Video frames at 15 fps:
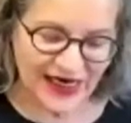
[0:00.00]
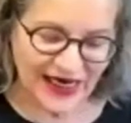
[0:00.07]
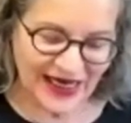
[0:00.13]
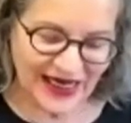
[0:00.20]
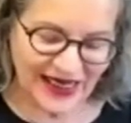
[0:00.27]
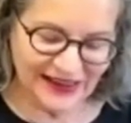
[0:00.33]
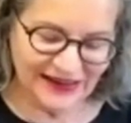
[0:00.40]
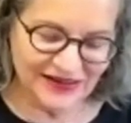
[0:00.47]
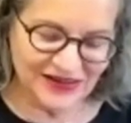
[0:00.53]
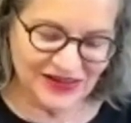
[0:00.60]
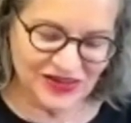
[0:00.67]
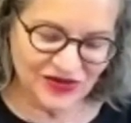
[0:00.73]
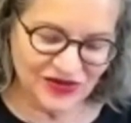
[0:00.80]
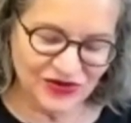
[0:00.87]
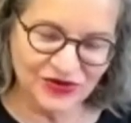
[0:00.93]
And
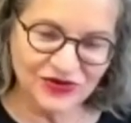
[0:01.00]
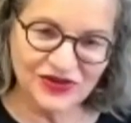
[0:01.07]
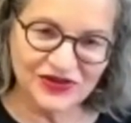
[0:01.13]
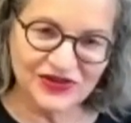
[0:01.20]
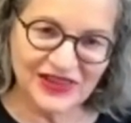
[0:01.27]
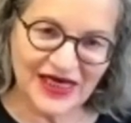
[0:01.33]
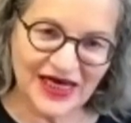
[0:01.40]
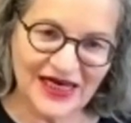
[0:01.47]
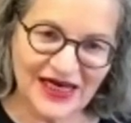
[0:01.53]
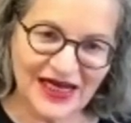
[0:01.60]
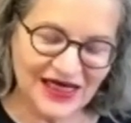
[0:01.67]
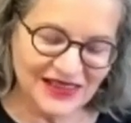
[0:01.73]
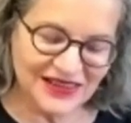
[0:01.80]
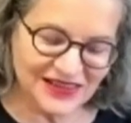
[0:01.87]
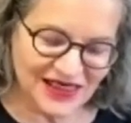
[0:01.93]
so could you tell
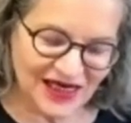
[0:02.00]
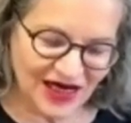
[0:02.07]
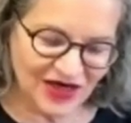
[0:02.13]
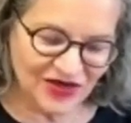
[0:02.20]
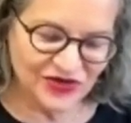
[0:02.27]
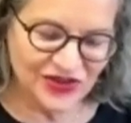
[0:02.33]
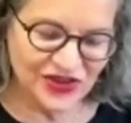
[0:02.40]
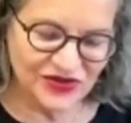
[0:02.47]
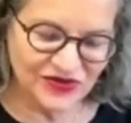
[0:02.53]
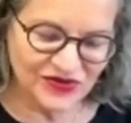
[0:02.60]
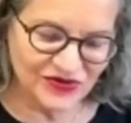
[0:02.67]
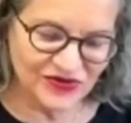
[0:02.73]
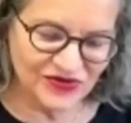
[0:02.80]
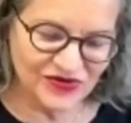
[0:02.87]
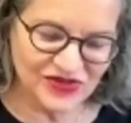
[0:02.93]
us how
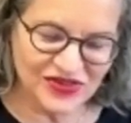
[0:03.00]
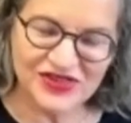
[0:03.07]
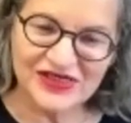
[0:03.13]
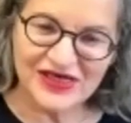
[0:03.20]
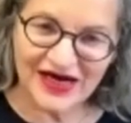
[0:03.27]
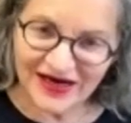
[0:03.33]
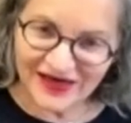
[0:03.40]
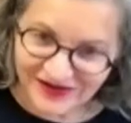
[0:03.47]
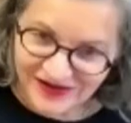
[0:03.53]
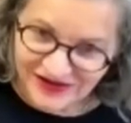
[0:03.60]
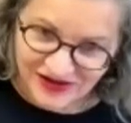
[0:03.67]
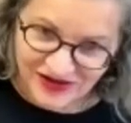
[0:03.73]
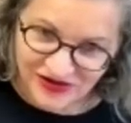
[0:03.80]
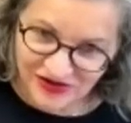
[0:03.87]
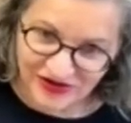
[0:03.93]
you
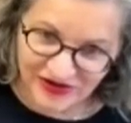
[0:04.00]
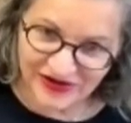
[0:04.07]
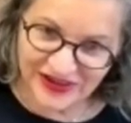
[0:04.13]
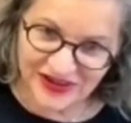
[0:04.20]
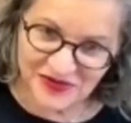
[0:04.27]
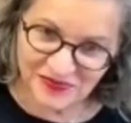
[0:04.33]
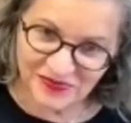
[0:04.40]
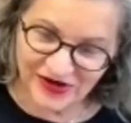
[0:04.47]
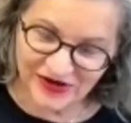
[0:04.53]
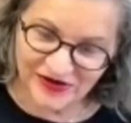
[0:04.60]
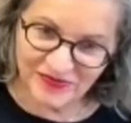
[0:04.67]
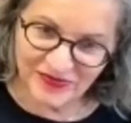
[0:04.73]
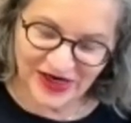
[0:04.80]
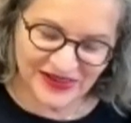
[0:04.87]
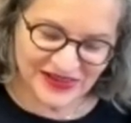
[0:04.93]
started your
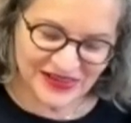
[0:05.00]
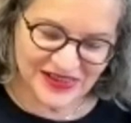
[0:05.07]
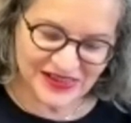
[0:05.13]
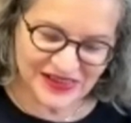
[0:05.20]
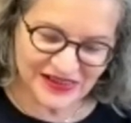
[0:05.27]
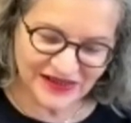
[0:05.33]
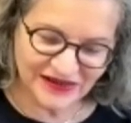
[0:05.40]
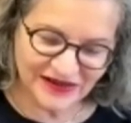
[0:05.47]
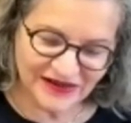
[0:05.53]
experiments